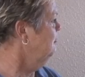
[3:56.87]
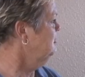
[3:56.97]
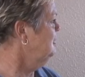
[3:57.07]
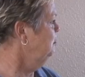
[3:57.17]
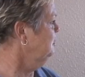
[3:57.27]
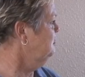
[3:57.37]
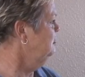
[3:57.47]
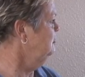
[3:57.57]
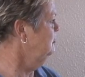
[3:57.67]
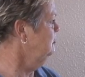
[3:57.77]
I was able
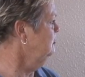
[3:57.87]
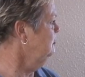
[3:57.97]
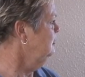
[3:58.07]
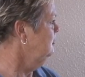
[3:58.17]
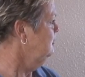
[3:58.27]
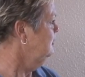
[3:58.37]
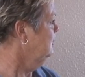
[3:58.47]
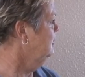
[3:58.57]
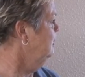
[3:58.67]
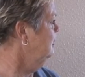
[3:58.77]
to
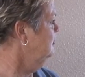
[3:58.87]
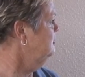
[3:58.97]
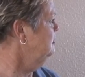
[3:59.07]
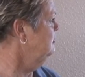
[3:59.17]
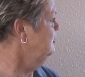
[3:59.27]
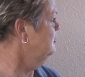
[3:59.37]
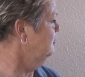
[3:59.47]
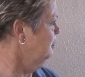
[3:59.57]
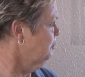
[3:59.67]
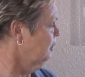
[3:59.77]
get into
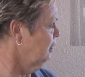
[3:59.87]
the Turning